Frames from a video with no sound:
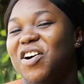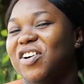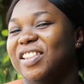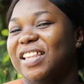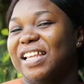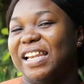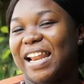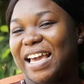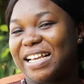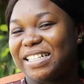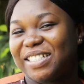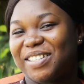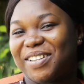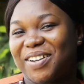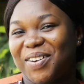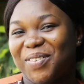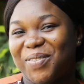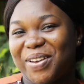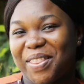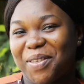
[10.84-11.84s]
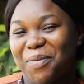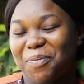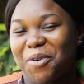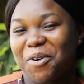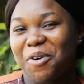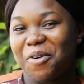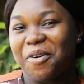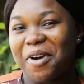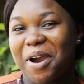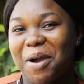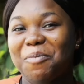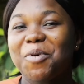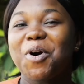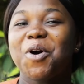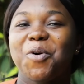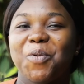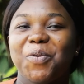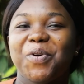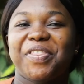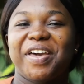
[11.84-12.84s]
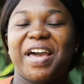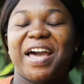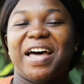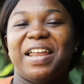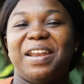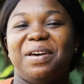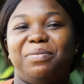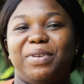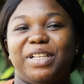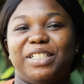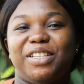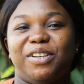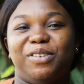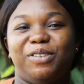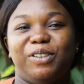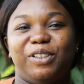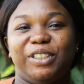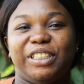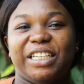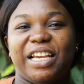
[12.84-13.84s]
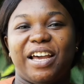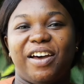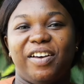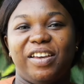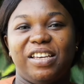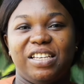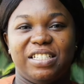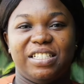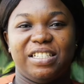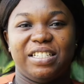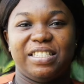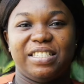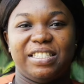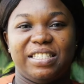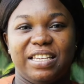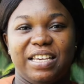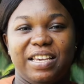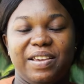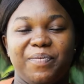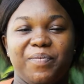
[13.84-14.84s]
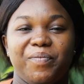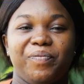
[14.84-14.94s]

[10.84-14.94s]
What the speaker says: on the Let's Talk Weather program with the Ghana Meteorological Agency.